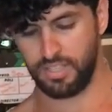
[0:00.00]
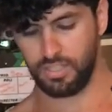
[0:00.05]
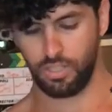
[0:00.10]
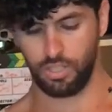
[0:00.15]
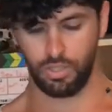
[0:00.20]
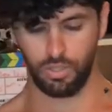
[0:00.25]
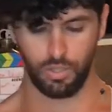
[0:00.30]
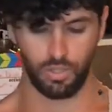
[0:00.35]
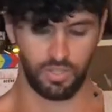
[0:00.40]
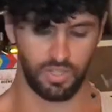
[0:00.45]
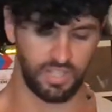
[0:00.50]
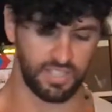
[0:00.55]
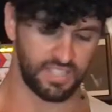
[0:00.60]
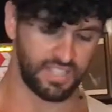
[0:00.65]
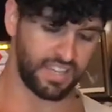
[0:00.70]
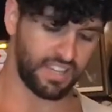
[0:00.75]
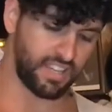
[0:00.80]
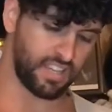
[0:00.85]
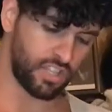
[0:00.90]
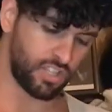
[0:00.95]
as you do
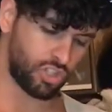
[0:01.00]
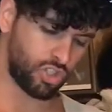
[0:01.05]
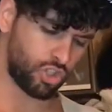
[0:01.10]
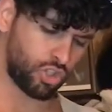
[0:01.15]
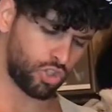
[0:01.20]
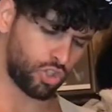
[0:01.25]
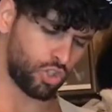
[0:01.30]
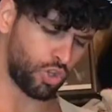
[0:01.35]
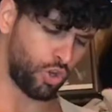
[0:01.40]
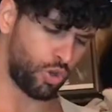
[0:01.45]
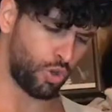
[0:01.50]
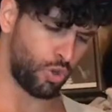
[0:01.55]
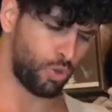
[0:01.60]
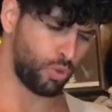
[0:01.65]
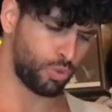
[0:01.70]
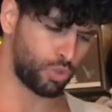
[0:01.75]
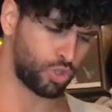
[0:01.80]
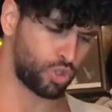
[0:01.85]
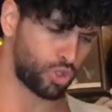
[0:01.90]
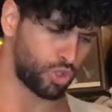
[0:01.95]
this, it gets
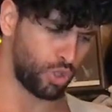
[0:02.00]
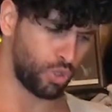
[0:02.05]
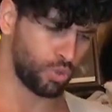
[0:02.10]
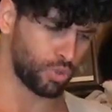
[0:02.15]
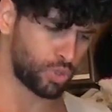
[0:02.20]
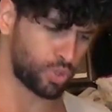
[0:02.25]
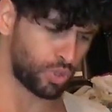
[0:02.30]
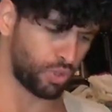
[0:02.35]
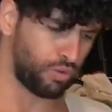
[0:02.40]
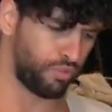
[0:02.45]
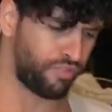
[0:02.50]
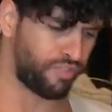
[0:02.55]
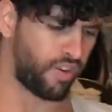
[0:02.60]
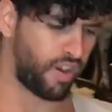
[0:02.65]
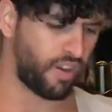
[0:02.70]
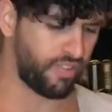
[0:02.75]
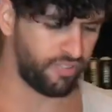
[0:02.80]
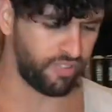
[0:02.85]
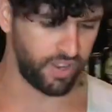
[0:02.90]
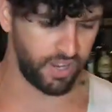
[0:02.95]
so, so, so
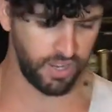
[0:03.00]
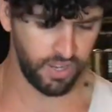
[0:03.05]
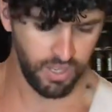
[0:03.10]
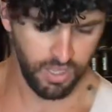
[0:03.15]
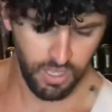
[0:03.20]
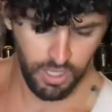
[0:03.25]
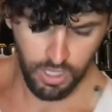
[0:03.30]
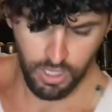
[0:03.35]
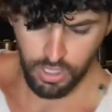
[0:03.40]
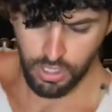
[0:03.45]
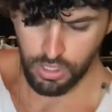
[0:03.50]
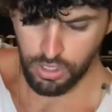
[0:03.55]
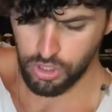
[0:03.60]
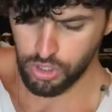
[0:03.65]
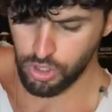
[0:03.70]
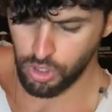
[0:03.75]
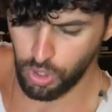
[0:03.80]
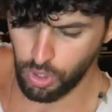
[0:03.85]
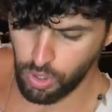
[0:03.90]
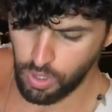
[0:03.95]
frothy.
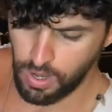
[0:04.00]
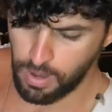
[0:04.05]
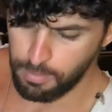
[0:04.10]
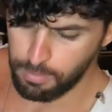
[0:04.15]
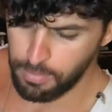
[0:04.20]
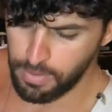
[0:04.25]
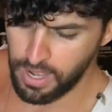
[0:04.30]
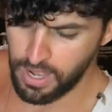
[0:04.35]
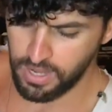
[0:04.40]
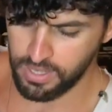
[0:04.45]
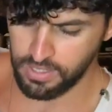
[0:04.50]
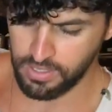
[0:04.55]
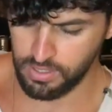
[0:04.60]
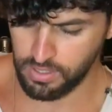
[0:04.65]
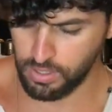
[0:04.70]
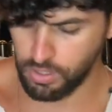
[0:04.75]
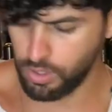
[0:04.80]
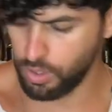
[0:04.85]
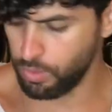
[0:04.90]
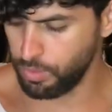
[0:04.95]
So I'm not
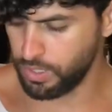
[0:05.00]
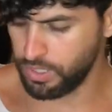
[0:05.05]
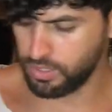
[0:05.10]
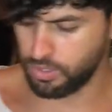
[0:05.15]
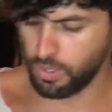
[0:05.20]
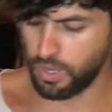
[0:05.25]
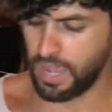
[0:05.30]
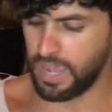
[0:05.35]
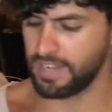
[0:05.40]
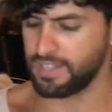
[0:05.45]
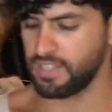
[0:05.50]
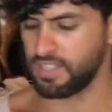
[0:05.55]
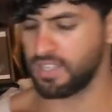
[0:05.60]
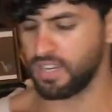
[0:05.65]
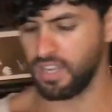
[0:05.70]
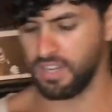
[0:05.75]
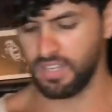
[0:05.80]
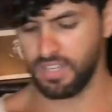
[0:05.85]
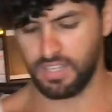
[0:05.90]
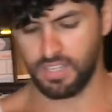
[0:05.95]
going to add the
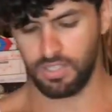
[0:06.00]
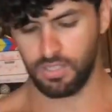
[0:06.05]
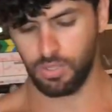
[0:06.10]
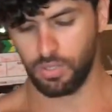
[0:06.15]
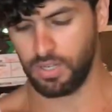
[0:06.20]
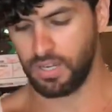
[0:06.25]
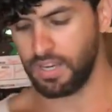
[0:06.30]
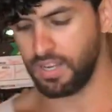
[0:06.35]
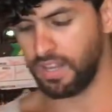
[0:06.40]
tonic into the